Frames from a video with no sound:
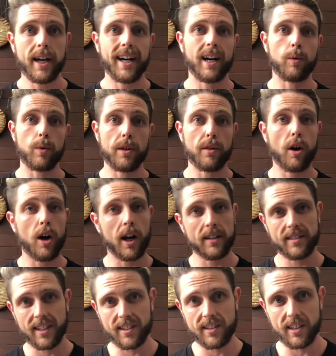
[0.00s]
with high
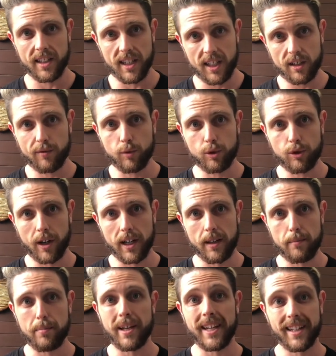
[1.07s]
intensity interval
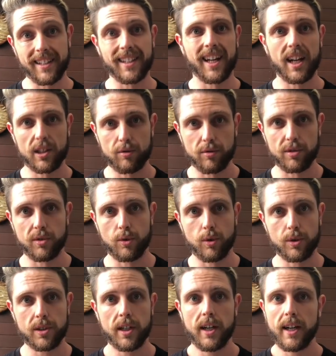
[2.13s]
training being a last
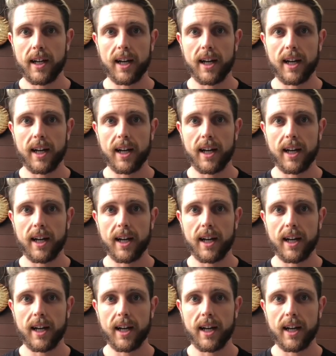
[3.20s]
resort